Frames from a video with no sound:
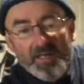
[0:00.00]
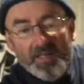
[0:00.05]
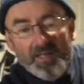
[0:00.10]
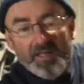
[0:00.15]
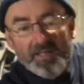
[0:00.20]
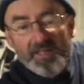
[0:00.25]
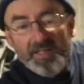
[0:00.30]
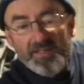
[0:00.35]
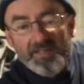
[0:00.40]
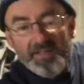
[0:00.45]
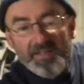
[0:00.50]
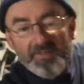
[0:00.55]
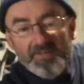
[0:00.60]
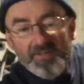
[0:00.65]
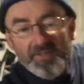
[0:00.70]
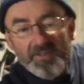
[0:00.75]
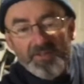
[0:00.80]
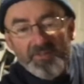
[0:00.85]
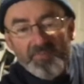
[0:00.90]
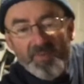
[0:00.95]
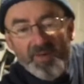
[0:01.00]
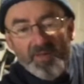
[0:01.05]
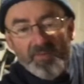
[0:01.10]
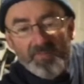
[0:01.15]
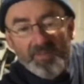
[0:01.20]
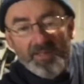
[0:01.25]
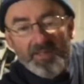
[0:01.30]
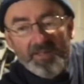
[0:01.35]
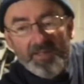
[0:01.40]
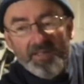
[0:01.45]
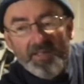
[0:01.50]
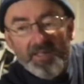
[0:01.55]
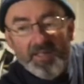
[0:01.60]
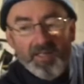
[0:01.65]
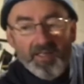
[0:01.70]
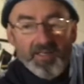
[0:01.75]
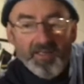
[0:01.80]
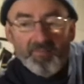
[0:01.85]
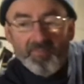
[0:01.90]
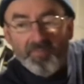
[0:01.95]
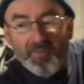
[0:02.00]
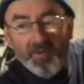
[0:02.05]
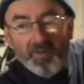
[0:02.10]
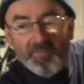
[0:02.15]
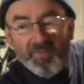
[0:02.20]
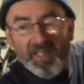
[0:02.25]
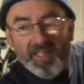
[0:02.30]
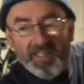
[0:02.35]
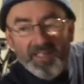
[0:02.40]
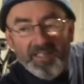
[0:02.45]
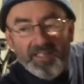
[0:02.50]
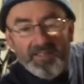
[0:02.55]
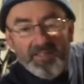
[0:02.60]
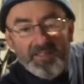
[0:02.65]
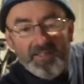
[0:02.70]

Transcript: get yourself a new spark plug and pop that in,